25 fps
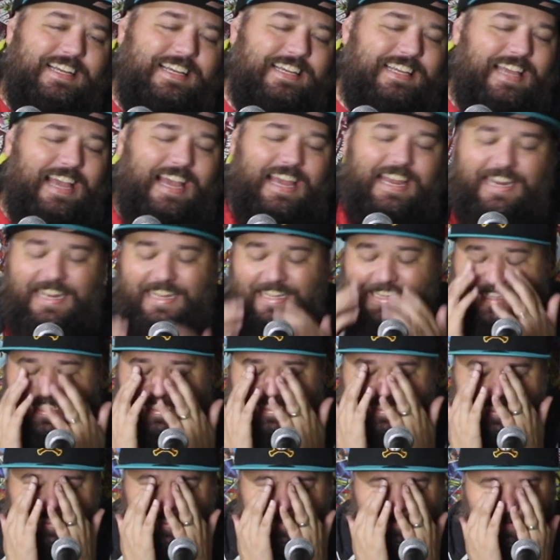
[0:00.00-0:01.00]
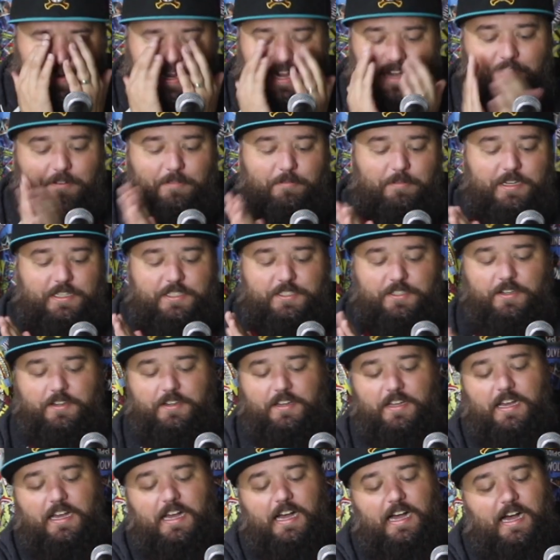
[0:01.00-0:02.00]
Gang, this is by
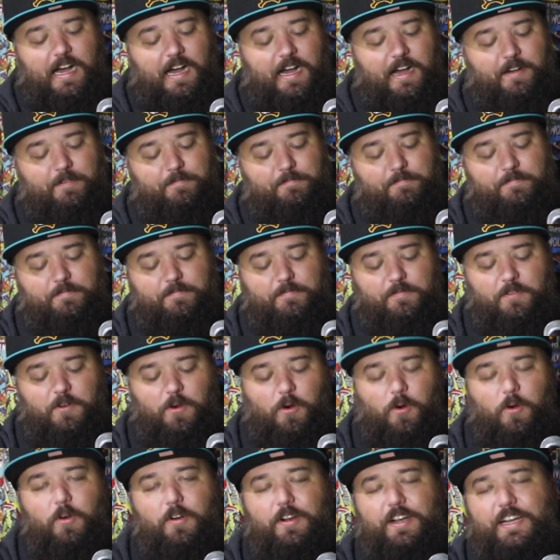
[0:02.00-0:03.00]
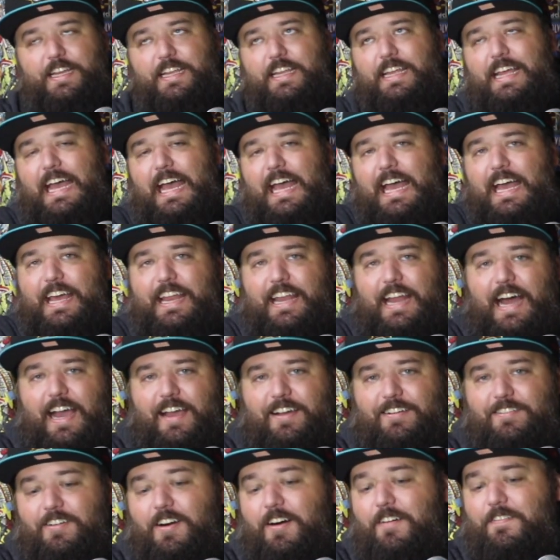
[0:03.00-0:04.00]
Richard Horry, and I
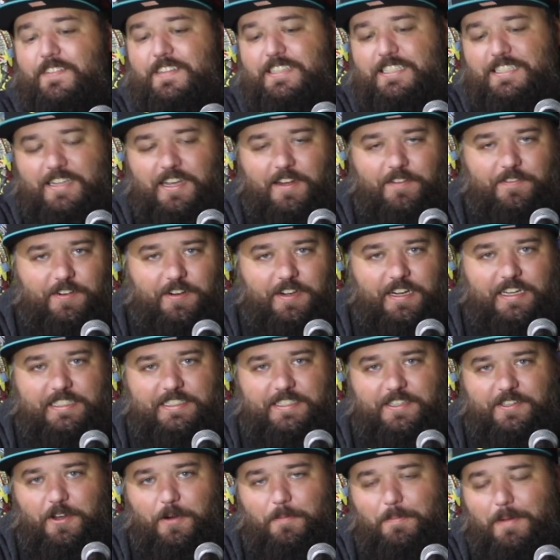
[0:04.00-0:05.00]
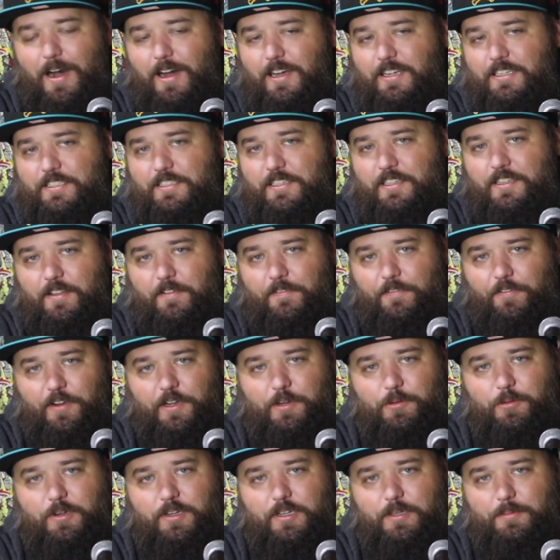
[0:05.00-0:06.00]
love this cover. It's an homage to the Free
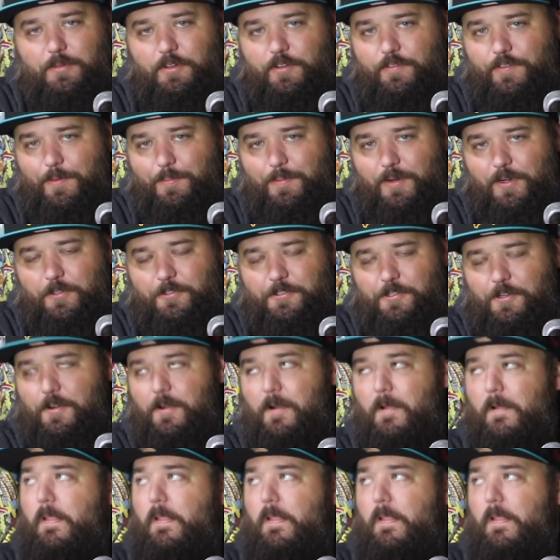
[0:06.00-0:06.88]
Willy movie poster.